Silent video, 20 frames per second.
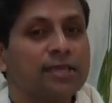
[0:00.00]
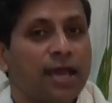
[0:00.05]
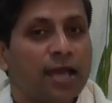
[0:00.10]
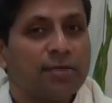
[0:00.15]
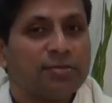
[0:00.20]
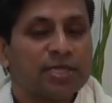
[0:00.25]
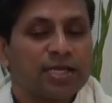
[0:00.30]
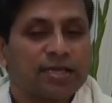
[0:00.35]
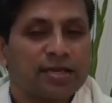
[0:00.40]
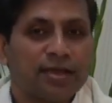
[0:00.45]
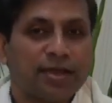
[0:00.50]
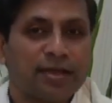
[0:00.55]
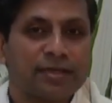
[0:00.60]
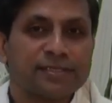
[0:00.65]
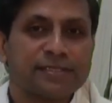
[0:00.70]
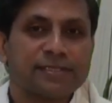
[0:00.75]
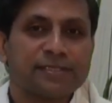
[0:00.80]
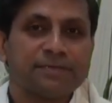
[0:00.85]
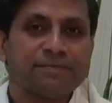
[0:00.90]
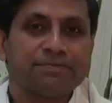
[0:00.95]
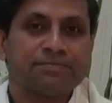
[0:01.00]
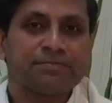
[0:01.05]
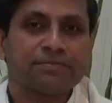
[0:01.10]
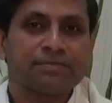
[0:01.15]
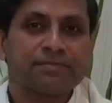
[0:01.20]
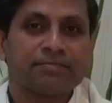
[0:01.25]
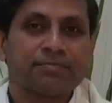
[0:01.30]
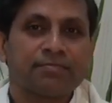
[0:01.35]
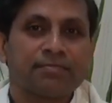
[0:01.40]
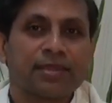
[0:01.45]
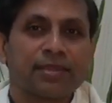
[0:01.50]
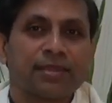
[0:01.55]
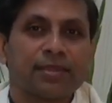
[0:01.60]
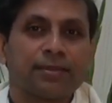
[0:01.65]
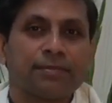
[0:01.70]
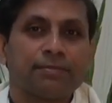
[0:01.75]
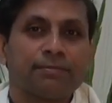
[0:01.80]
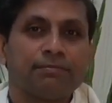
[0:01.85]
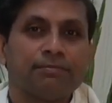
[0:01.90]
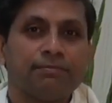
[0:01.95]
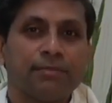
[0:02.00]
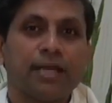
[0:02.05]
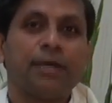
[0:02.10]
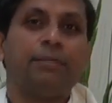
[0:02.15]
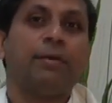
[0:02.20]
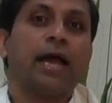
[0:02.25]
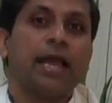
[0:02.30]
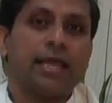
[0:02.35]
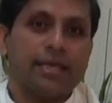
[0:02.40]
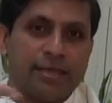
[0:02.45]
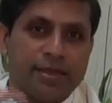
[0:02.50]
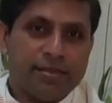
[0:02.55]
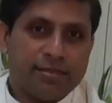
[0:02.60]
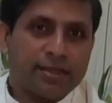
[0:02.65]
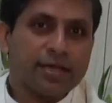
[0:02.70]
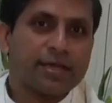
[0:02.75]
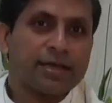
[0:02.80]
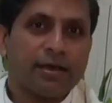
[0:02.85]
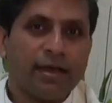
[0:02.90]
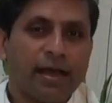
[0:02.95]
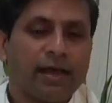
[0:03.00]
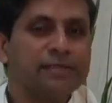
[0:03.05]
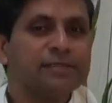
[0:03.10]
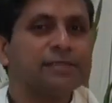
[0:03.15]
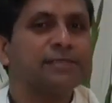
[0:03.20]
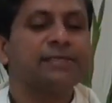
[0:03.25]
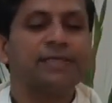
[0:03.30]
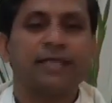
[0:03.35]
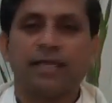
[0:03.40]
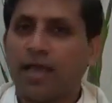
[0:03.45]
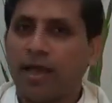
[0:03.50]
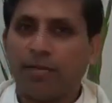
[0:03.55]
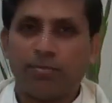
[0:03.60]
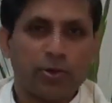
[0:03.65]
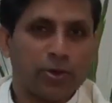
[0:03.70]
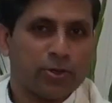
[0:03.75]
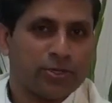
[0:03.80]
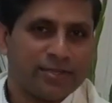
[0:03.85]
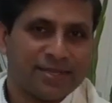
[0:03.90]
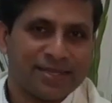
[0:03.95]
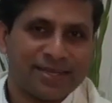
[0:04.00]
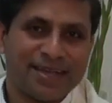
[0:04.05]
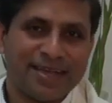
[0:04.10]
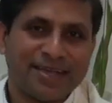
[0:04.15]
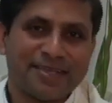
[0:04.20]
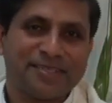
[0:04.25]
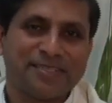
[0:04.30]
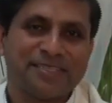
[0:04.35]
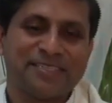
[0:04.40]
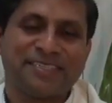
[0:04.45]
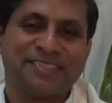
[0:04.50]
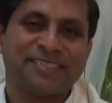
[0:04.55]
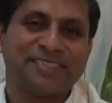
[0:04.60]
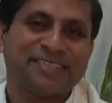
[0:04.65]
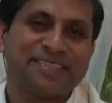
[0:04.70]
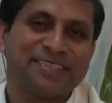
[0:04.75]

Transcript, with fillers: I'm in the class. But am I in the class? I'm not in the class.